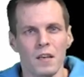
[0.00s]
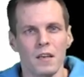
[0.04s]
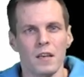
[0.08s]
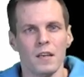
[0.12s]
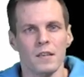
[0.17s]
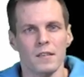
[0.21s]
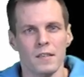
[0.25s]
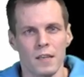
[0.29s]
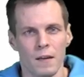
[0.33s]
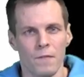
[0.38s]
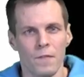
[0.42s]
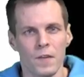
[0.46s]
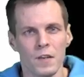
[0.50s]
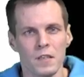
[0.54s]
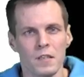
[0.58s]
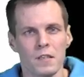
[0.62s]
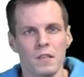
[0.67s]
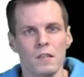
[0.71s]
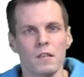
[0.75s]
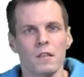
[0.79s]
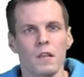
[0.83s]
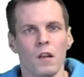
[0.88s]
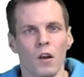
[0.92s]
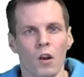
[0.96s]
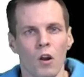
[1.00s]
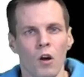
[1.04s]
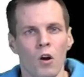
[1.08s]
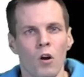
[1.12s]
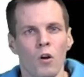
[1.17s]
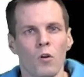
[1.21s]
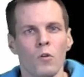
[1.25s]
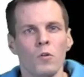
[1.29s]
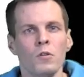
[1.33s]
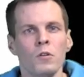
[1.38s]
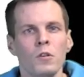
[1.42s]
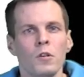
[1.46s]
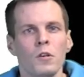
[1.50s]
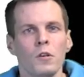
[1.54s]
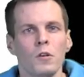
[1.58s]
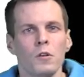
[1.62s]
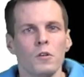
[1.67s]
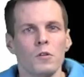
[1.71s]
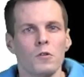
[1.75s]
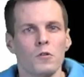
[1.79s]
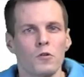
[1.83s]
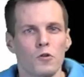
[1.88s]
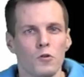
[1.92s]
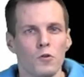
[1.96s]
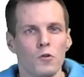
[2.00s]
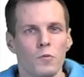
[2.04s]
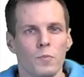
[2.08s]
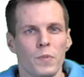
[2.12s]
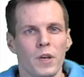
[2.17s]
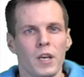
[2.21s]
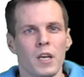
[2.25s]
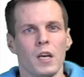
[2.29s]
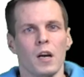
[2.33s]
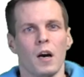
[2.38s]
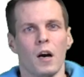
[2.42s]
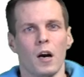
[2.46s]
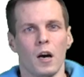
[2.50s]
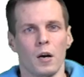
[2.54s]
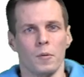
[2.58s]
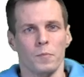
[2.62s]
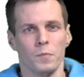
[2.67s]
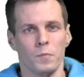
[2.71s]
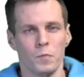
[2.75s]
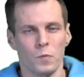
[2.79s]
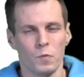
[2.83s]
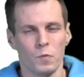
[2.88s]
is sufficiently low to be uh,